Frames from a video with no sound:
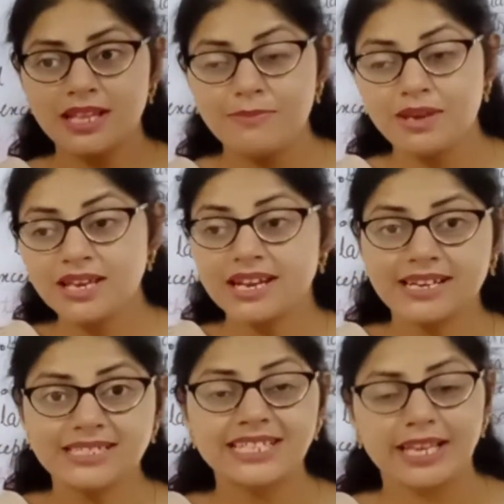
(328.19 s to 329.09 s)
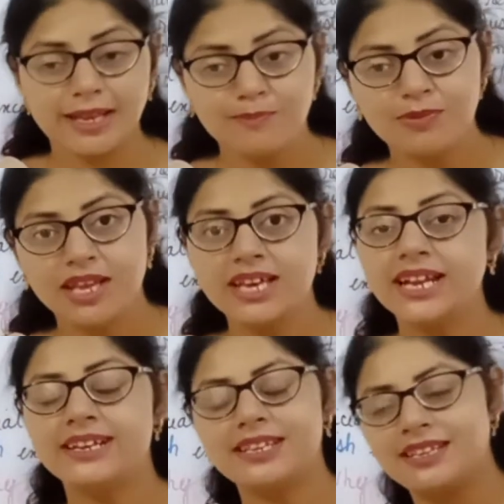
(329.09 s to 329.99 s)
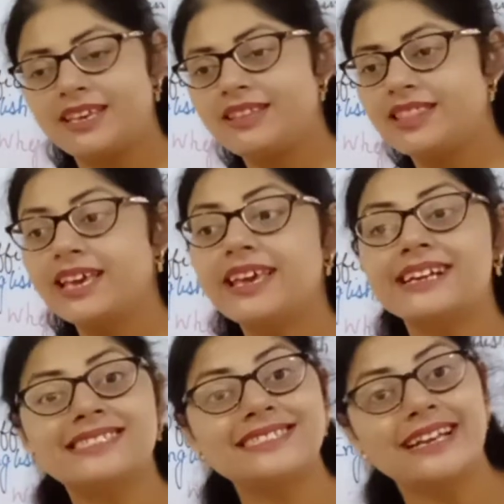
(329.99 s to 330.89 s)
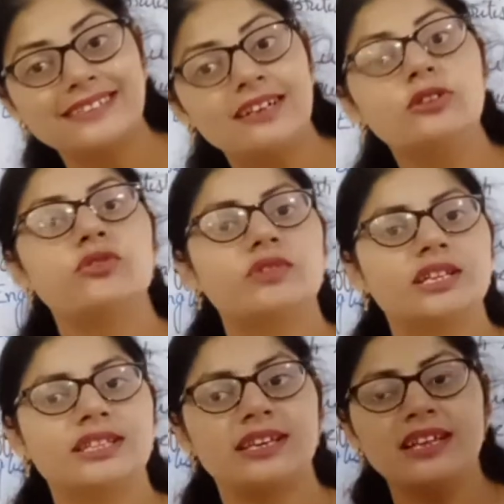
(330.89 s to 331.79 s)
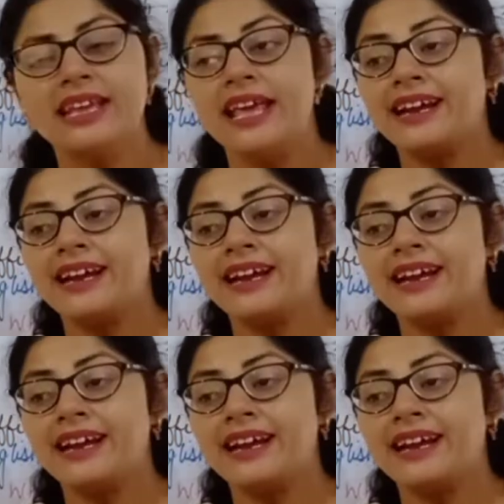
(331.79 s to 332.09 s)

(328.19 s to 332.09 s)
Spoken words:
immigrants came there and they get settled over there,